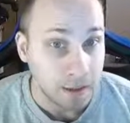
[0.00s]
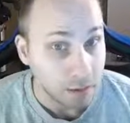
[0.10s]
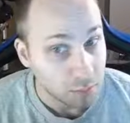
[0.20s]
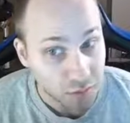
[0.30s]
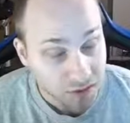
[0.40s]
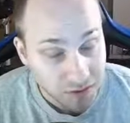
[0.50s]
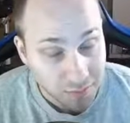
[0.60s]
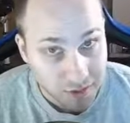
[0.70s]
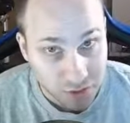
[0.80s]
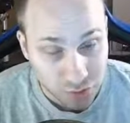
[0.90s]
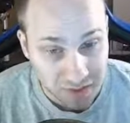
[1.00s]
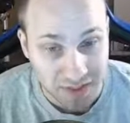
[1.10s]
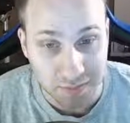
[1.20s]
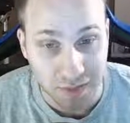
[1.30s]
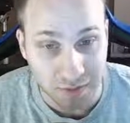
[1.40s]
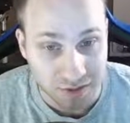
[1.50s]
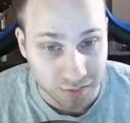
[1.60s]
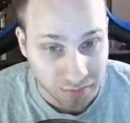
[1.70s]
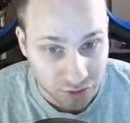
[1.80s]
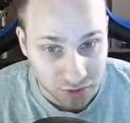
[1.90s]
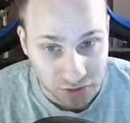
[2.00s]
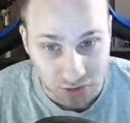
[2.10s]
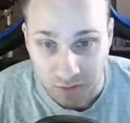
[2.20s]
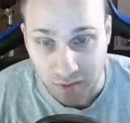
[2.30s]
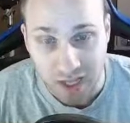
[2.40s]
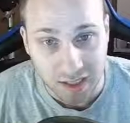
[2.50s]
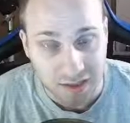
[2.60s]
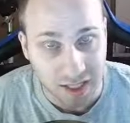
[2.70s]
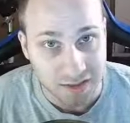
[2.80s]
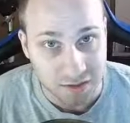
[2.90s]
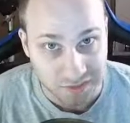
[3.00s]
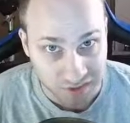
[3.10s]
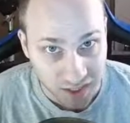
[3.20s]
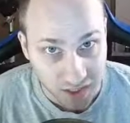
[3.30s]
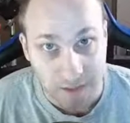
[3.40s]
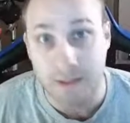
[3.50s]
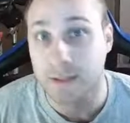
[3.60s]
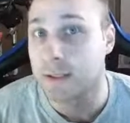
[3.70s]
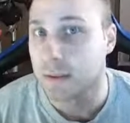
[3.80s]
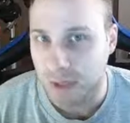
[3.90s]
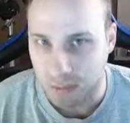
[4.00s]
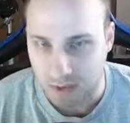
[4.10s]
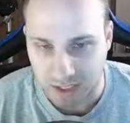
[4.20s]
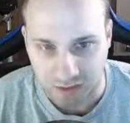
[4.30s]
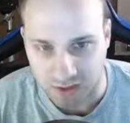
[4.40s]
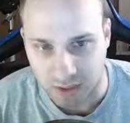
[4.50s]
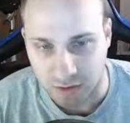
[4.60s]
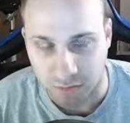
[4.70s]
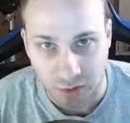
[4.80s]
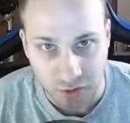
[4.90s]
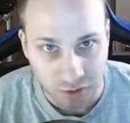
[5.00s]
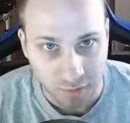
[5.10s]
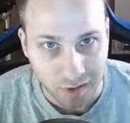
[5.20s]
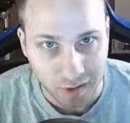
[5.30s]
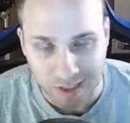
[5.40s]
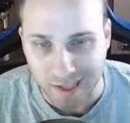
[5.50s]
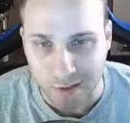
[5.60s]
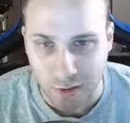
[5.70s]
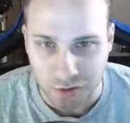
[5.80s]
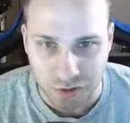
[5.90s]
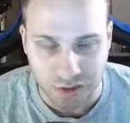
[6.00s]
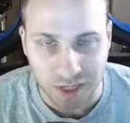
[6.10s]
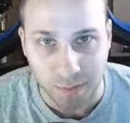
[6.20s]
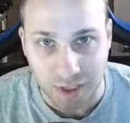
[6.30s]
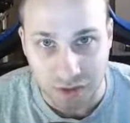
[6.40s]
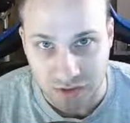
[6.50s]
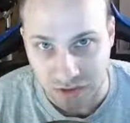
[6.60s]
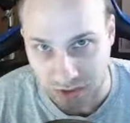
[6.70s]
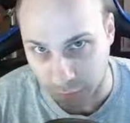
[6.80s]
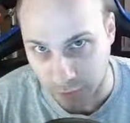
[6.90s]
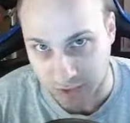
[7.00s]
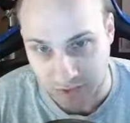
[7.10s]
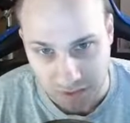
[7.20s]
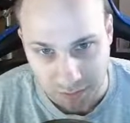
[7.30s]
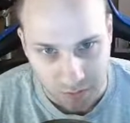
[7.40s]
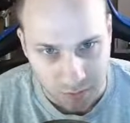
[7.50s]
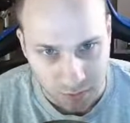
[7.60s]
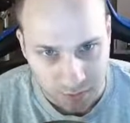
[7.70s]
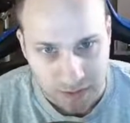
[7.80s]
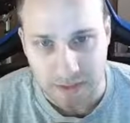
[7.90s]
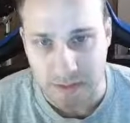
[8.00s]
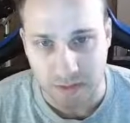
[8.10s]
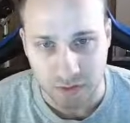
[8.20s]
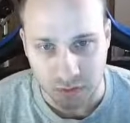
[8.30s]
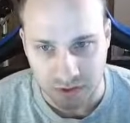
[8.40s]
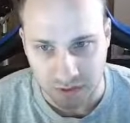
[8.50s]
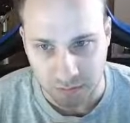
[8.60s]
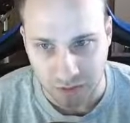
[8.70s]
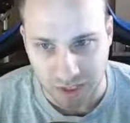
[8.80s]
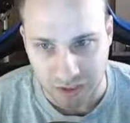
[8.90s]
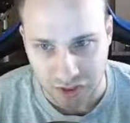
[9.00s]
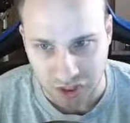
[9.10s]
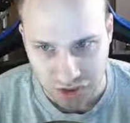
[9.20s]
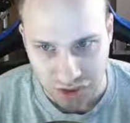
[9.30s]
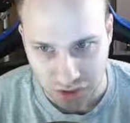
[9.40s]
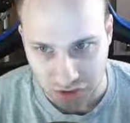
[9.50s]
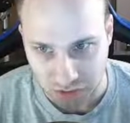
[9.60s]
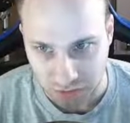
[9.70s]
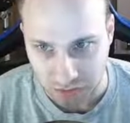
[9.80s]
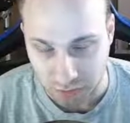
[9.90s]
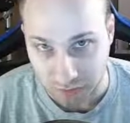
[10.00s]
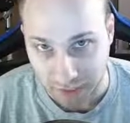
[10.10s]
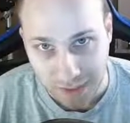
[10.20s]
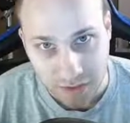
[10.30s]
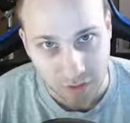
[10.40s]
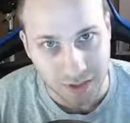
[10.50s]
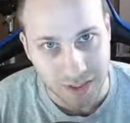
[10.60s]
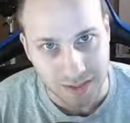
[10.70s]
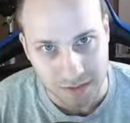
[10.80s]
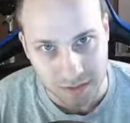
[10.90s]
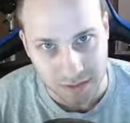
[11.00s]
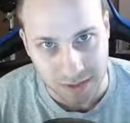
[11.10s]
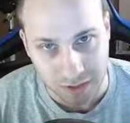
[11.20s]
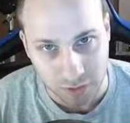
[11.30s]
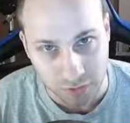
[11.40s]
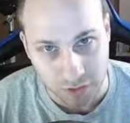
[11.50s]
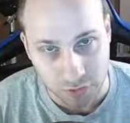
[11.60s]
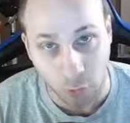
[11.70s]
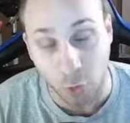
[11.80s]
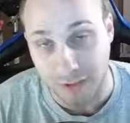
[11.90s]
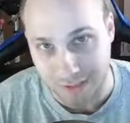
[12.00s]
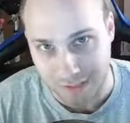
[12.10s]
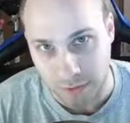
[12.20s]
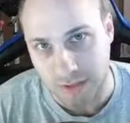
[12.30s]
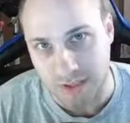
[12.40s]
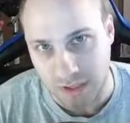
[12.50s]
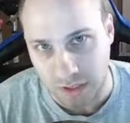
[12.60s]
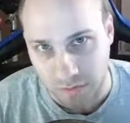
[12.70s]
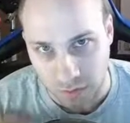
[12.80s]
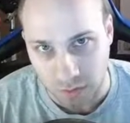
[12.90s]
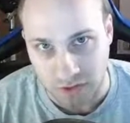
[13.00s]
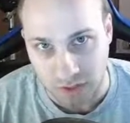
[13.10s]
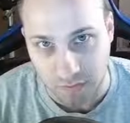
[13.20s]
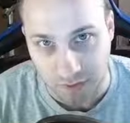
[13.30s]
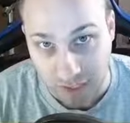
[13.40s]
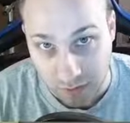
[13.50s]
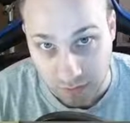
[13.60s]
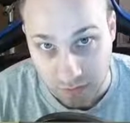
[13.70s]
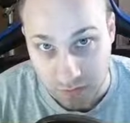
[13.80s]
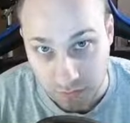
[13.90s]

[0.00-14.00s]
Put some big trees, maybe. Some big trees are going to block lines of sight. Maybe lines of sight are important to your party. You got archers, you got mages and stuff who need to see people. So by just changing the terrain, you can instantly increase or decrease the difficulty of encounters.